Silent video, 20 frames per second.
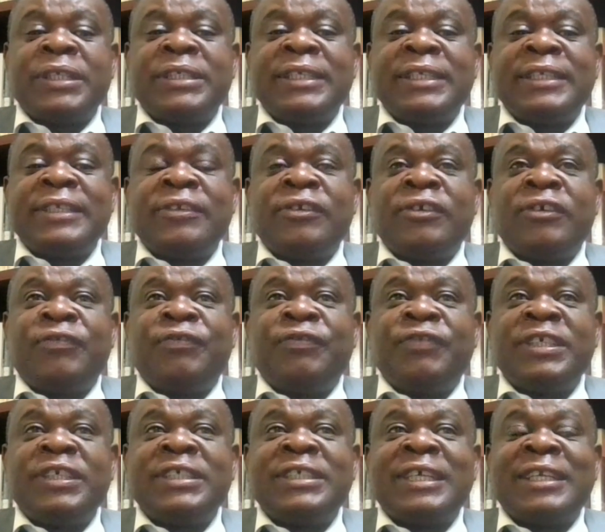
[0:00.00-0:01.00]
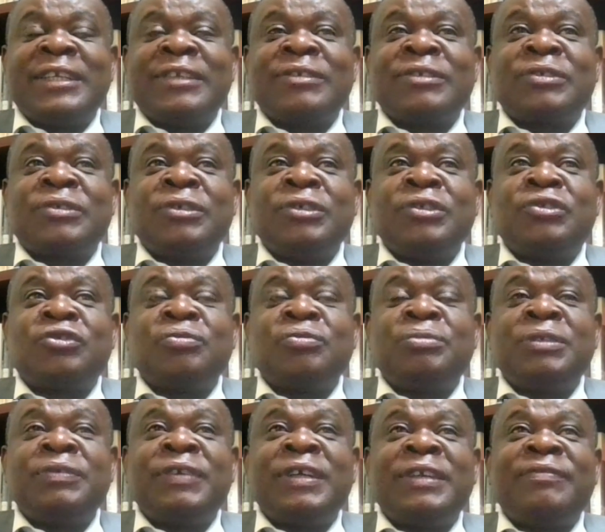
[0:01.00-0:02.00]
president in office, and was going to
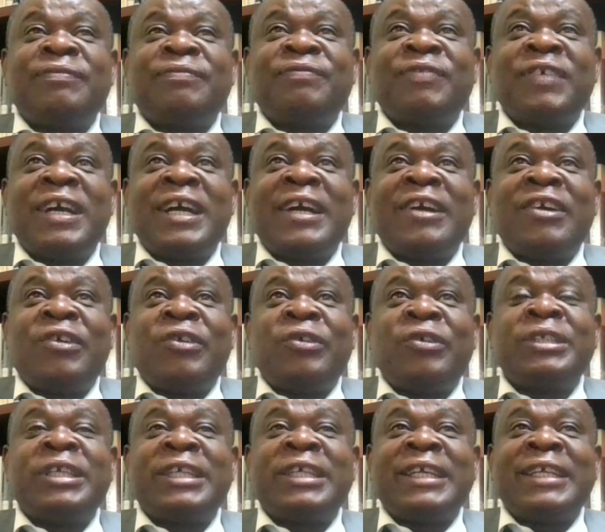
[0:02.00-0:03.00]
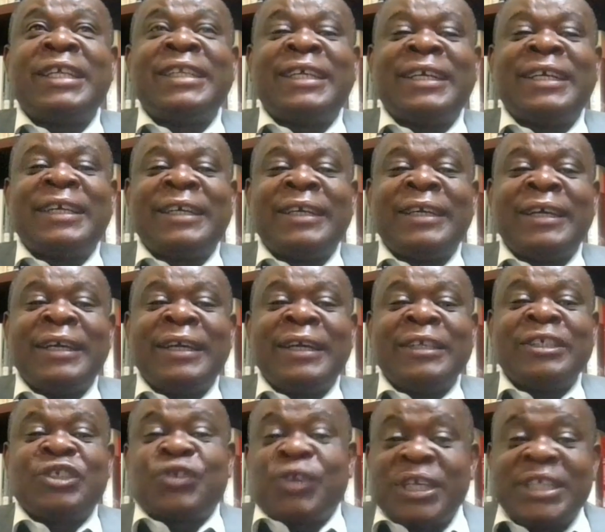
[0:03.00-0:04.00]
be even far older than
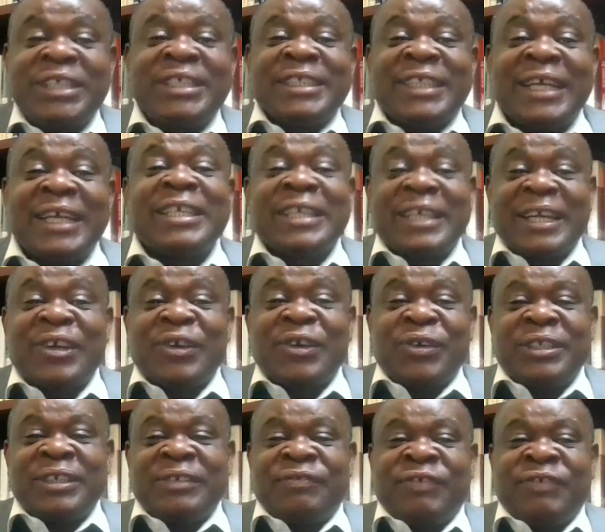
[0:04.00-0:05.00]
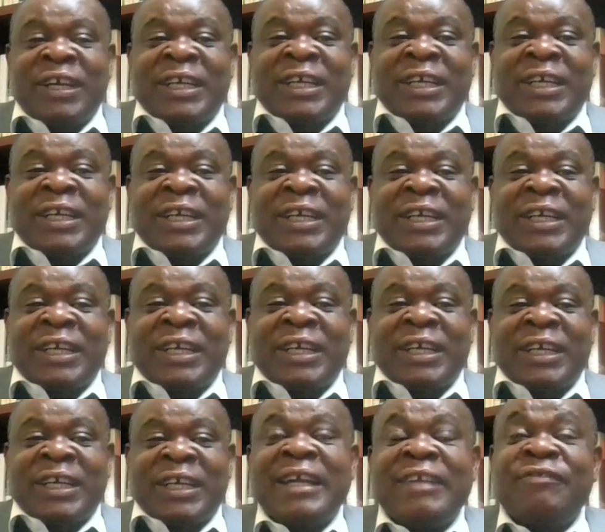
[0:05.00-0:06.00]
stretching that record, in fact.
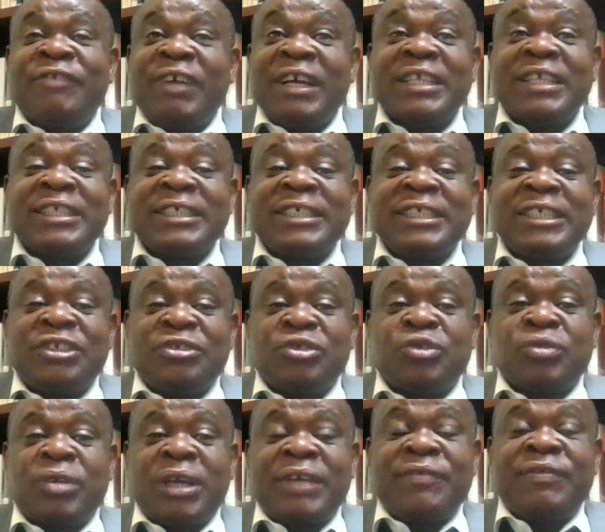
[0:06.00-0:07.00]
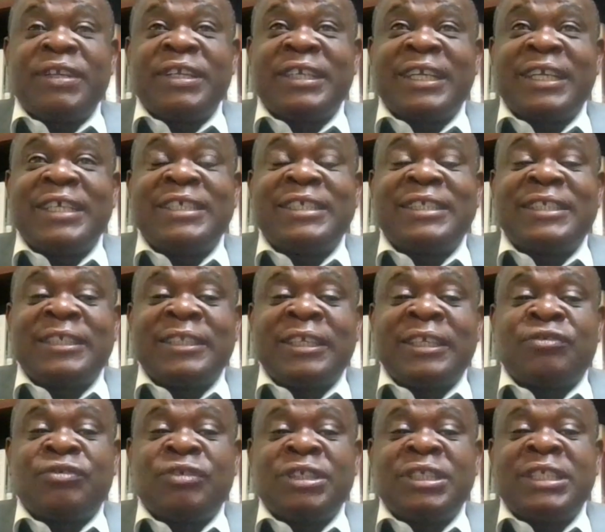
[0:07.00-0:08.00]
In fact, these issues were even raised
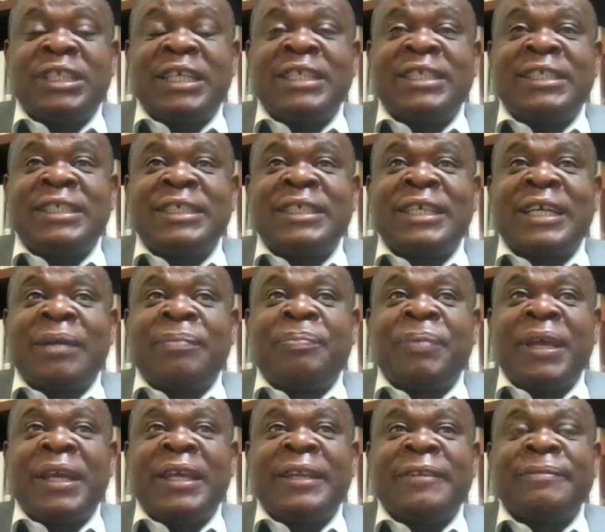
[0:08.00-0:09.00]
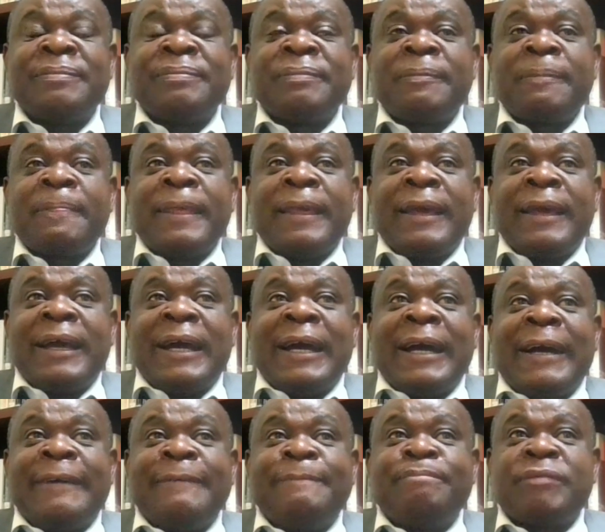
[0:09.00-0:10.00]
in the 2019 campaign.
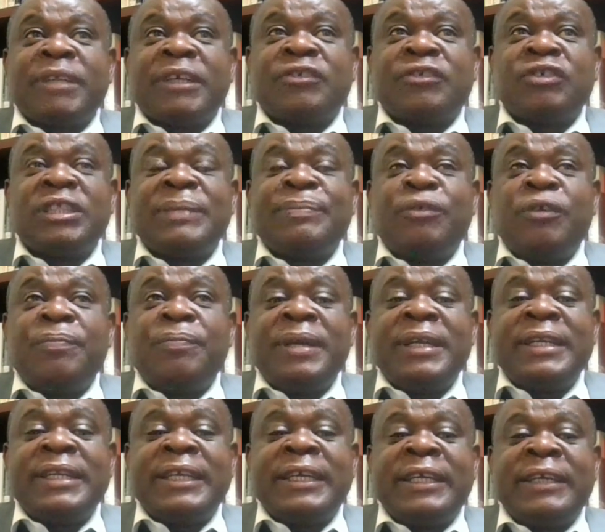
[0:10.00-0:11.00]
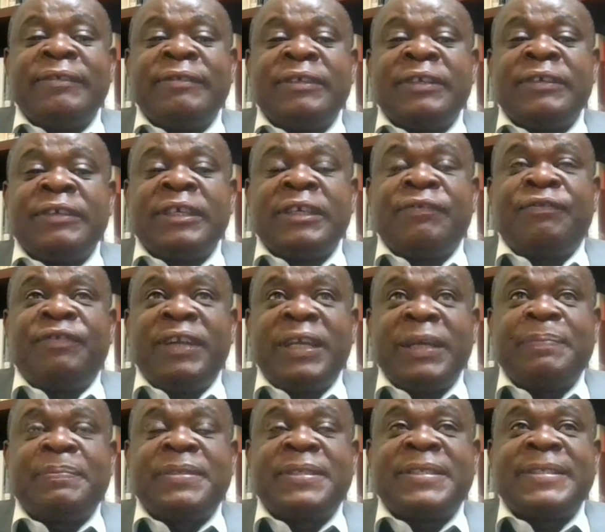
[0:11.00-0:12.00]
So the moment he
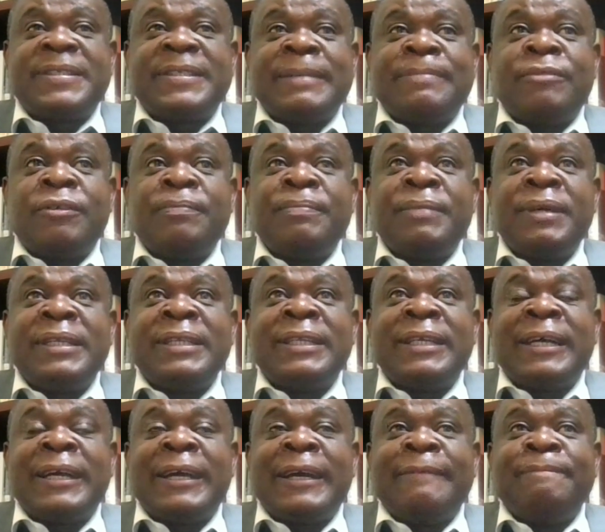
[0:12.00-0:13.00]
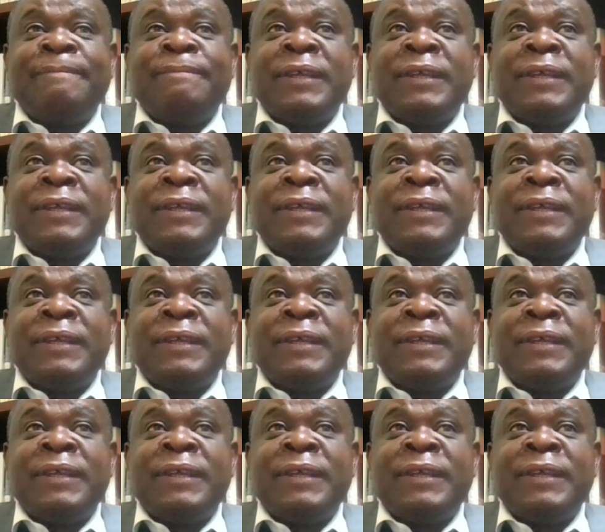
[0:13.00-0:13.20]
flipped, the moment